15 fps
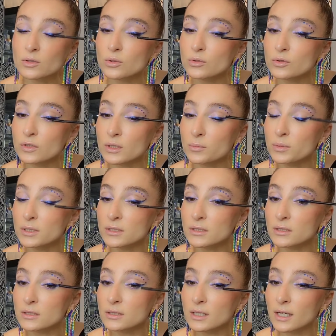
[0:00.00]
2-3
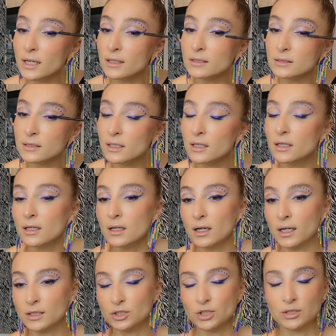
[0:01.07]
business days,
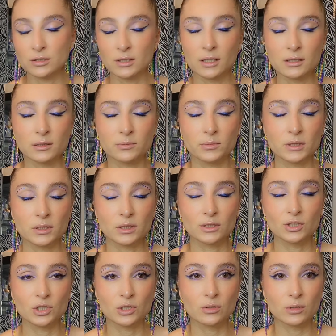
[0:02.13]
and she's telling me,
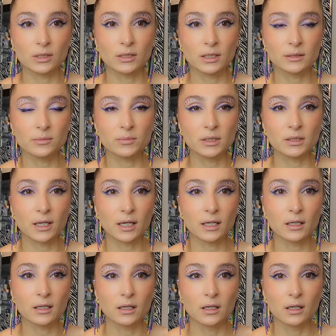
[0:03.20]
and she's looking at me
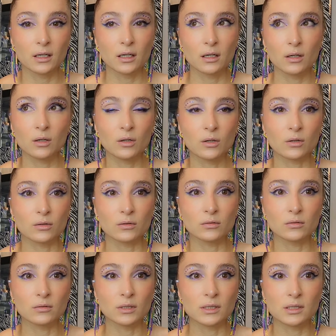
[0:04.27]
like, oh,
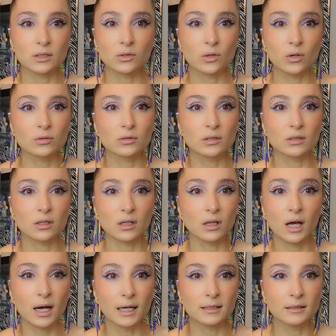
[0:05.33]
it's a wrong
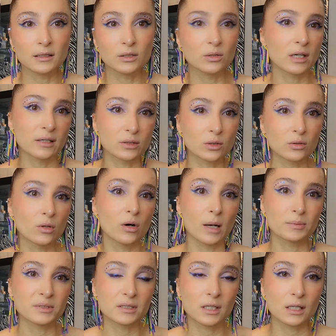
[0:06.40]
line, you have to go
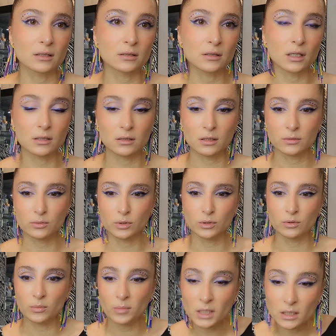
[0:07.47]
upstairs. I said, what
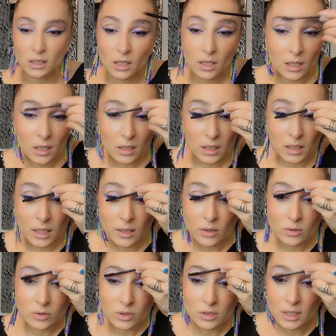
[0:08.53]
do you mean? Can I
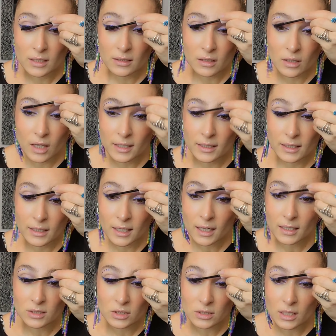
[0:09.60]
not stay the line
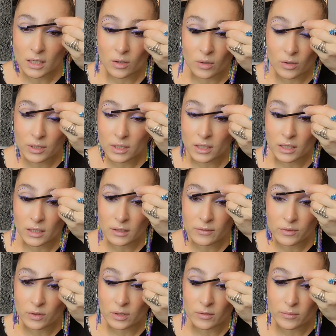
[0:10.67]
again? She's like, oh, here,
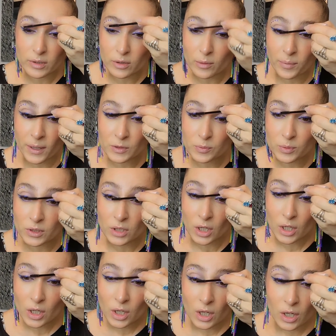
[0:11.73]
if you give me your passport,
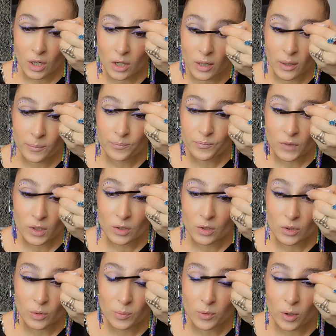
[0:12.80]

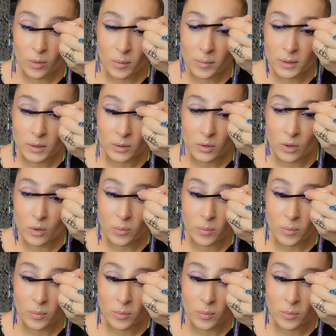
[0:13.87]
you probably